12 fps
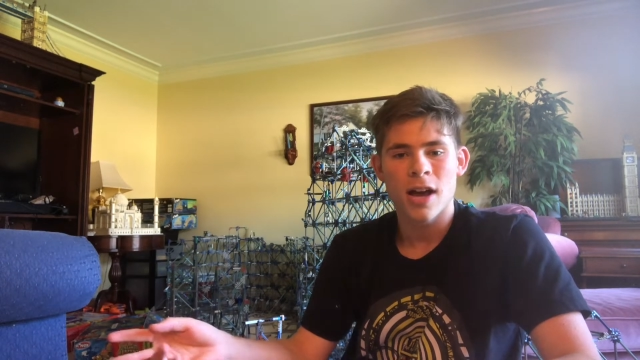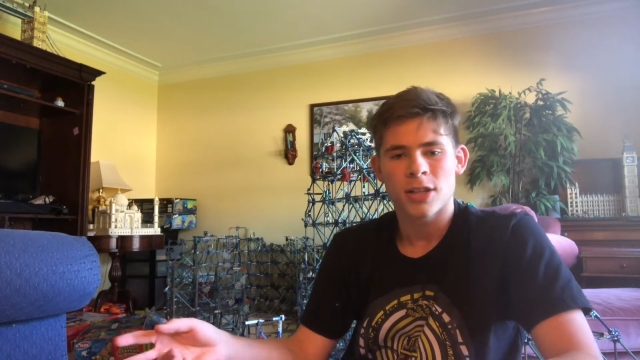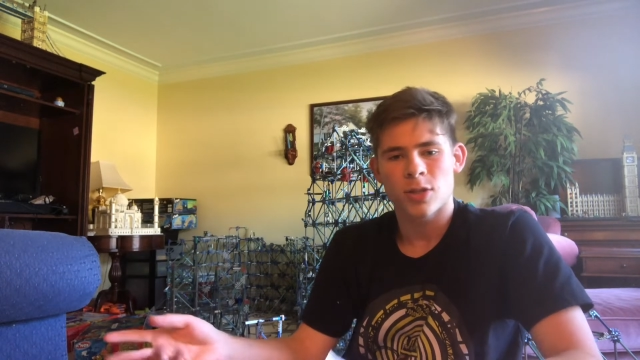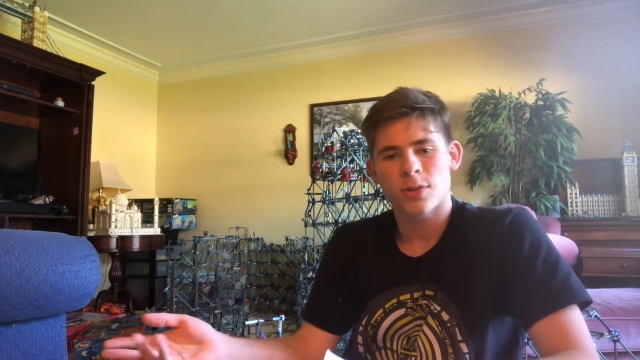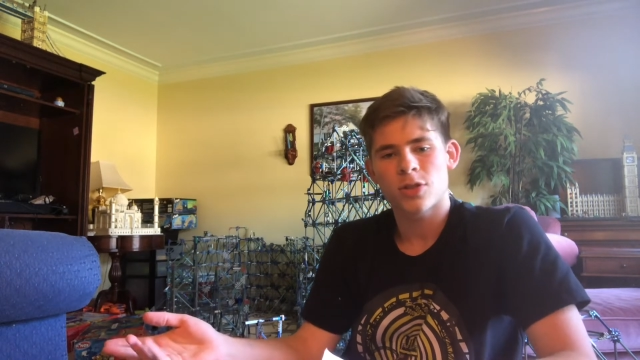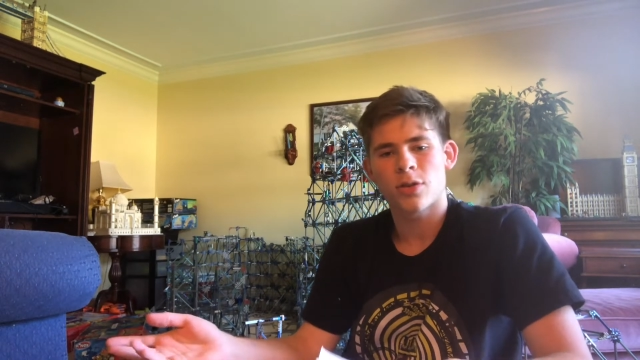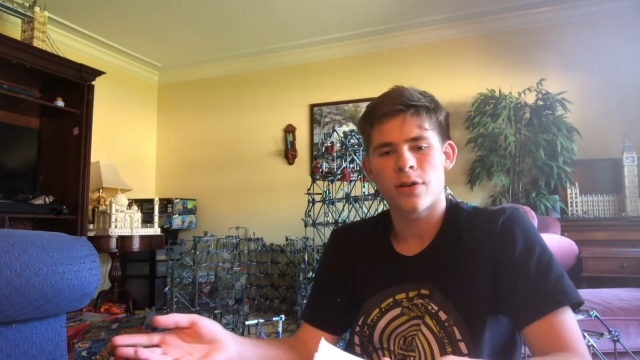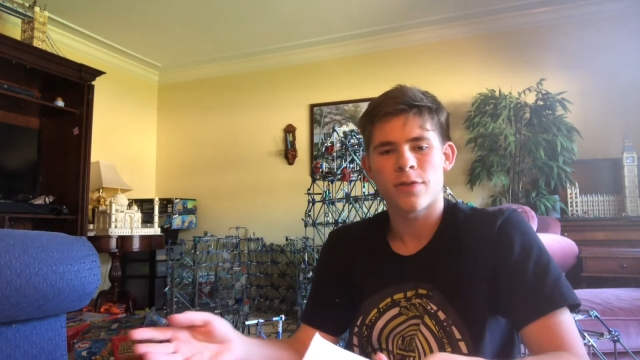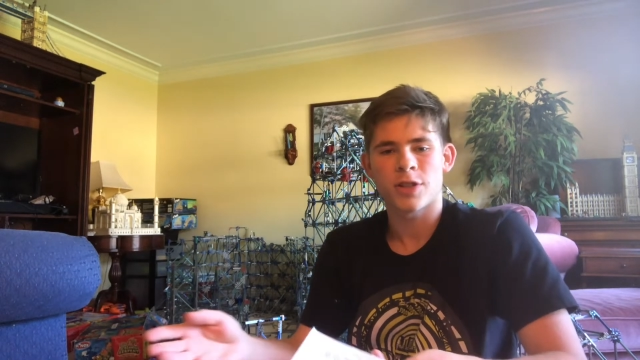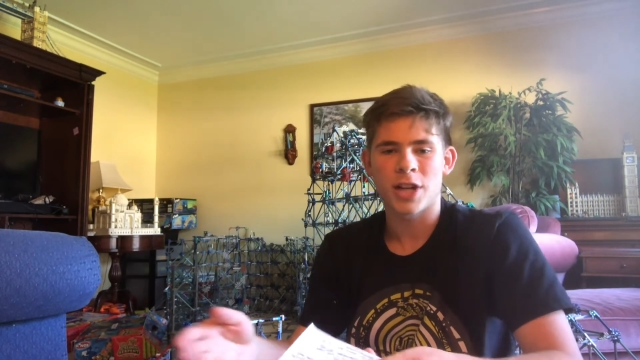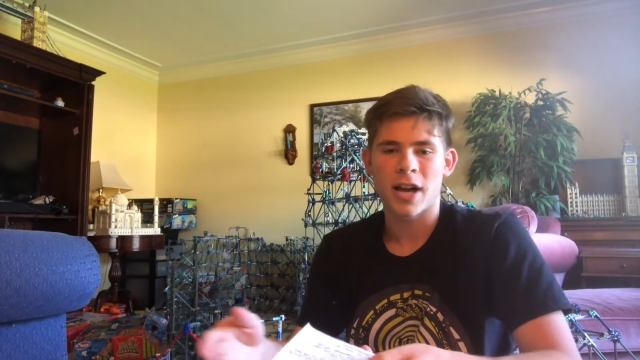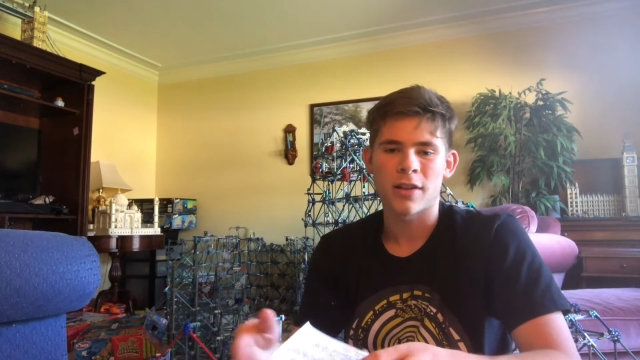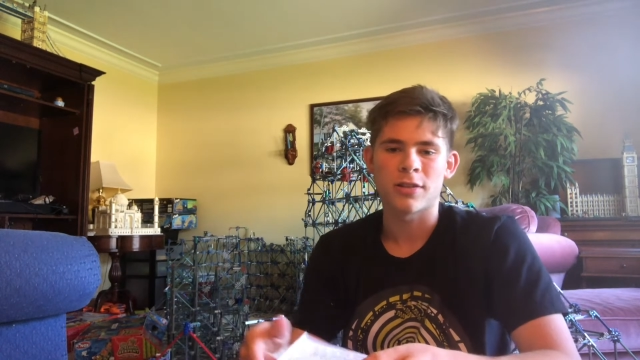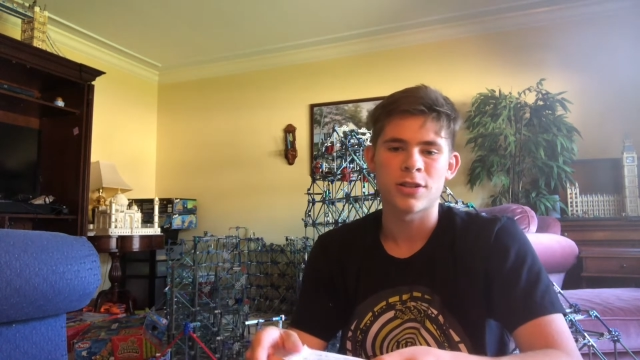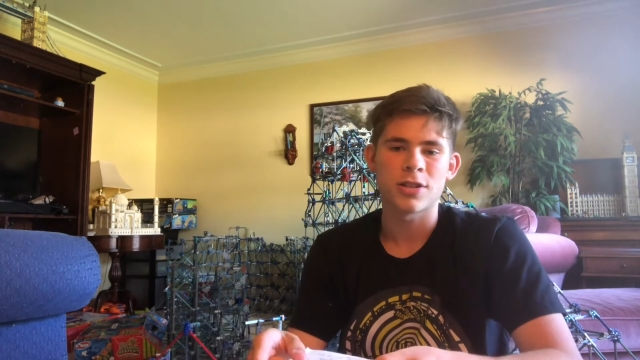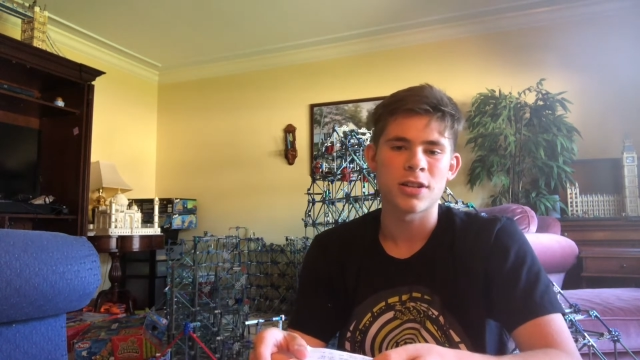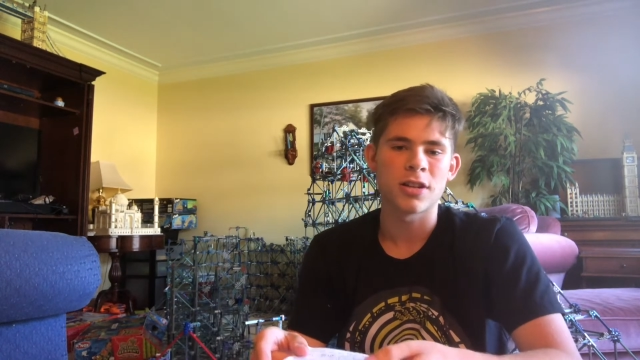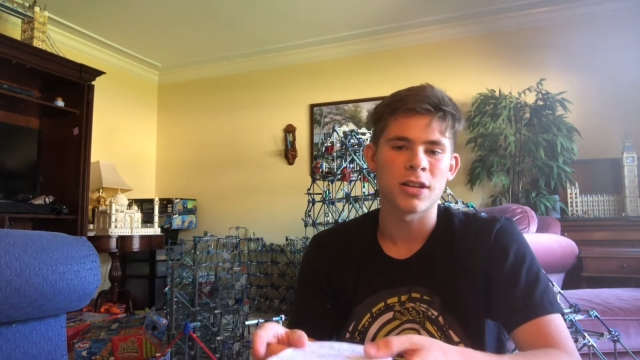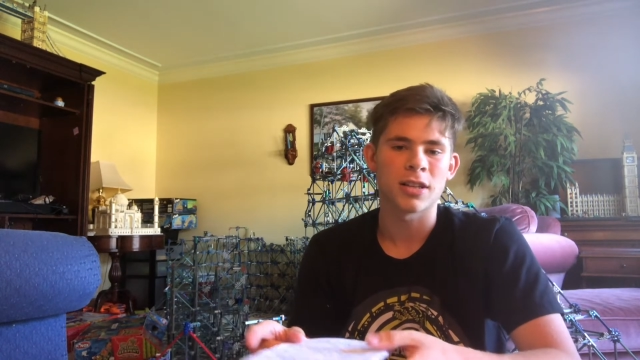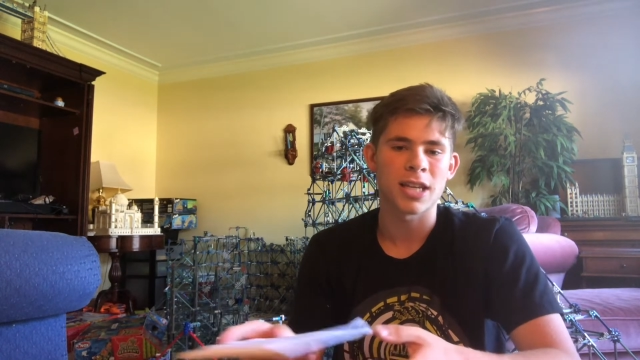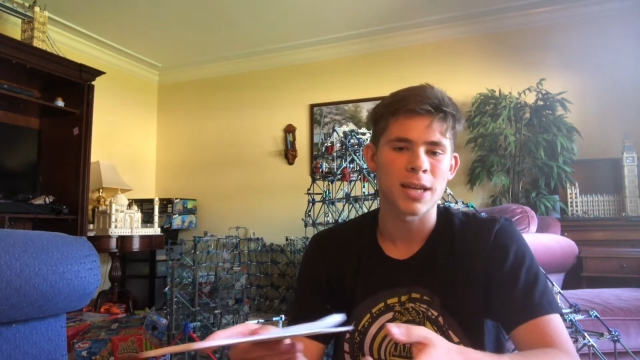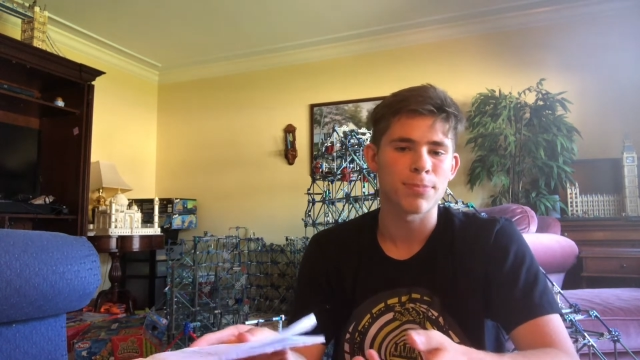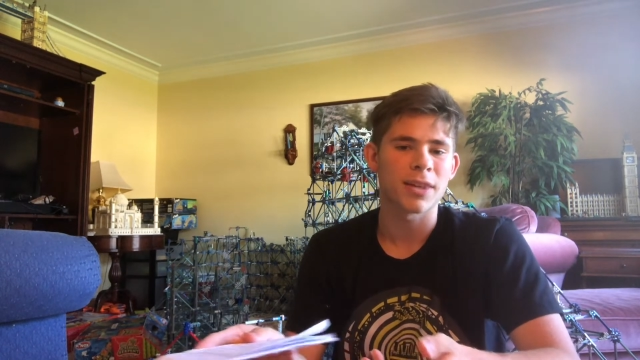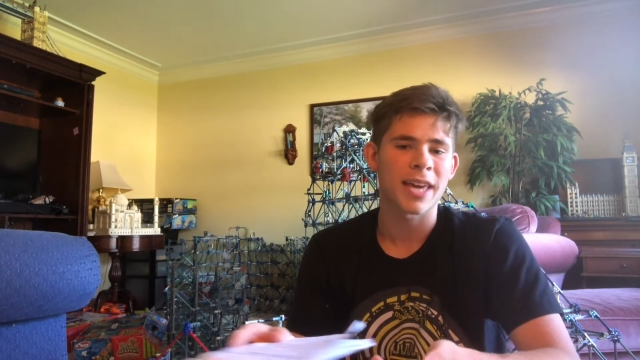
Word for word: So it's sort of a challenge to keep the